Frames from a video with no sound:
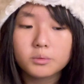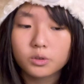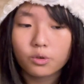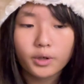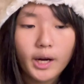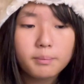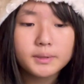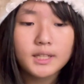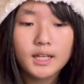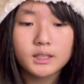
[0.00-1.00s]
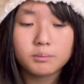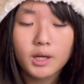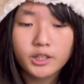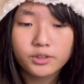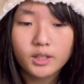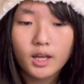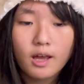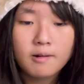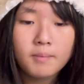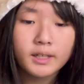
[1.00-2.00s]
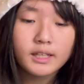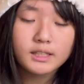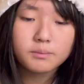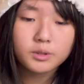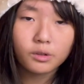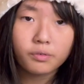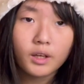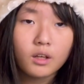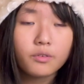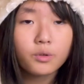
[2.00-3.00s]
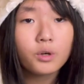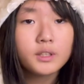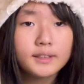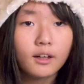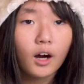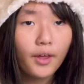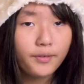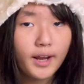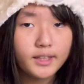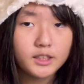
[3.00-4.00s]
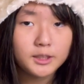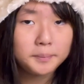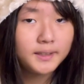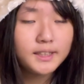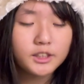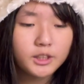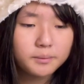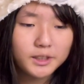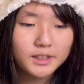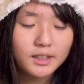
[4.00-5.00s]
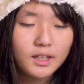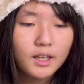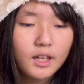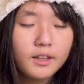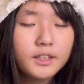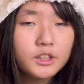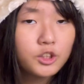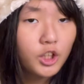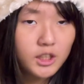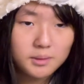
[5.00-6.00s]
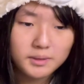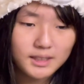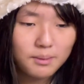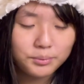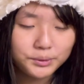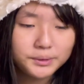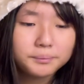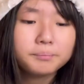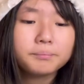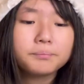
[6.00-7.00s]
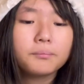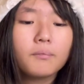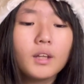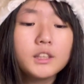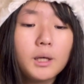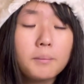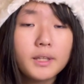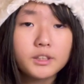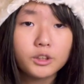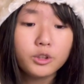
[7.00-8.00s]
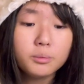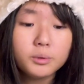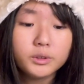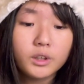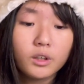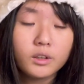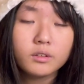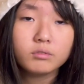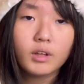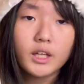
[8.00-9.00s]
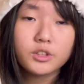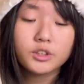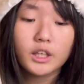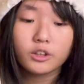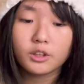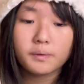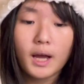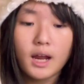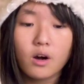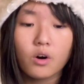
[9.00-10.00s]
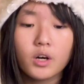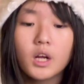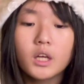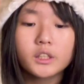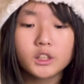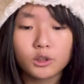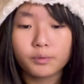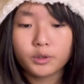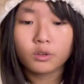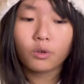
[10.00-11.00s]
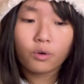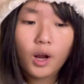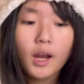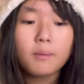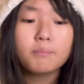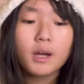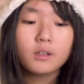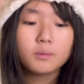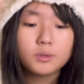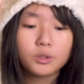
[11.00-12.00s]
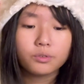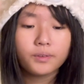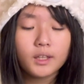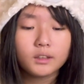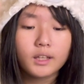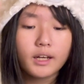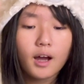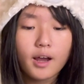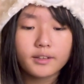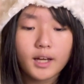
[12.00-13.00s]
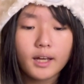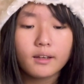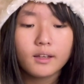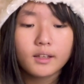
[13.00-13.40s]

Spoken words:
chloride, potassium nitrate, and magnesium sulfate. Of course, there are other answers, but these are just some examples. Some insoluble salt answers that you could have had are silver chloride, barium sulfate, lead iodide,